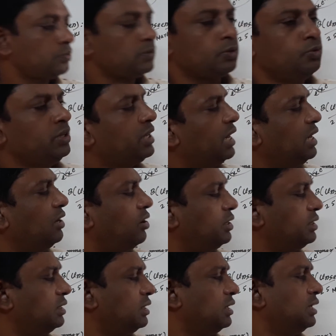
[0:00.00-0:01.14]
we cannot
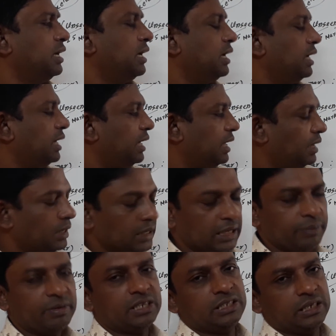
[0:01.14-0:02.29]

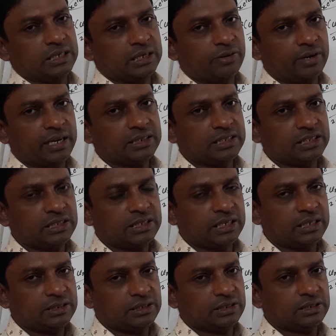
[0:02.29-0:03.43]
imagine our
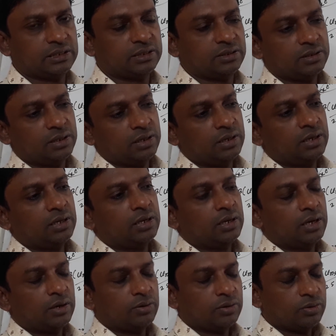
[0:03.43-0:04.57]
existence
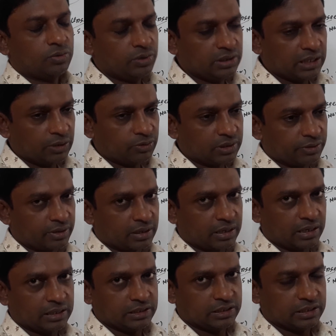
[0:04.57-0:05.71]
without our
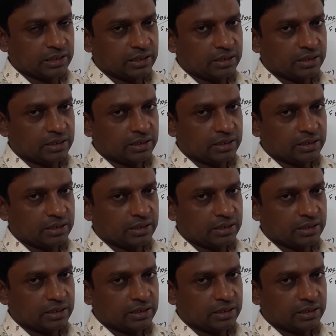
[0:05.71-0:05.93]
culture.